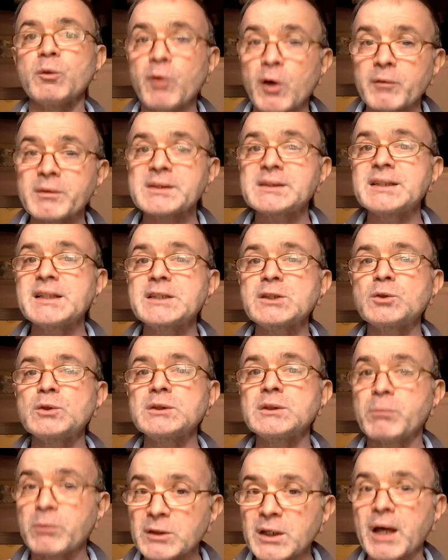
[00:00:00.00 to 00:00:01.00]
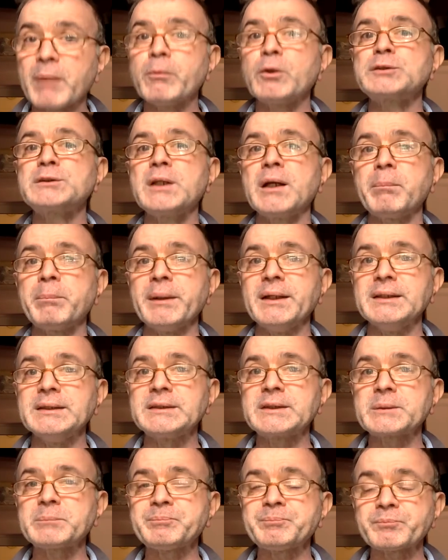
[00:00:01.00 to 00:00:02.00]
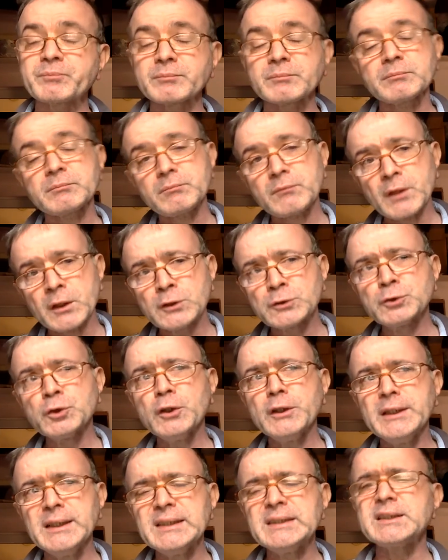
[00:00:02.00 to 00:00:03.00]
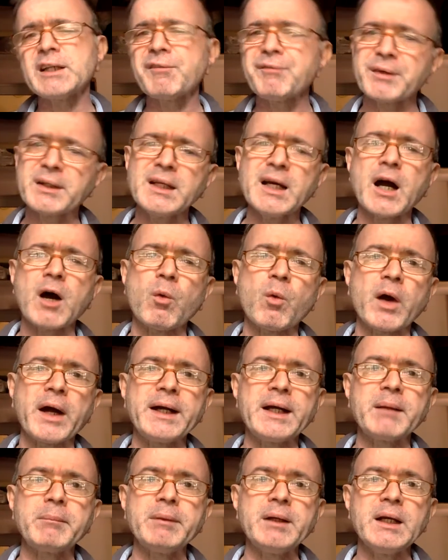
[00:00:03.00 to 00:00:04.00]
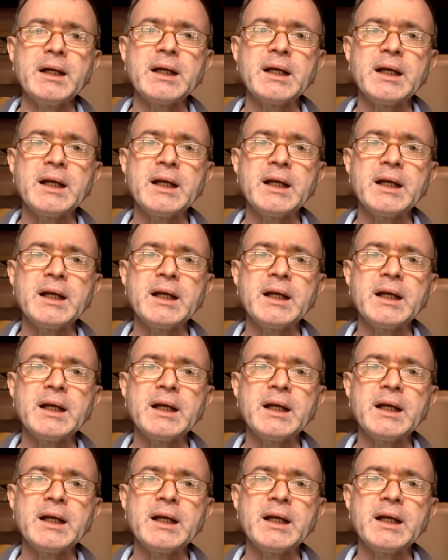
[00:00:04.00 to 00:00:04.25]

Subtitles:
We always tell stories about the emotional pains. So is suffering avoidable?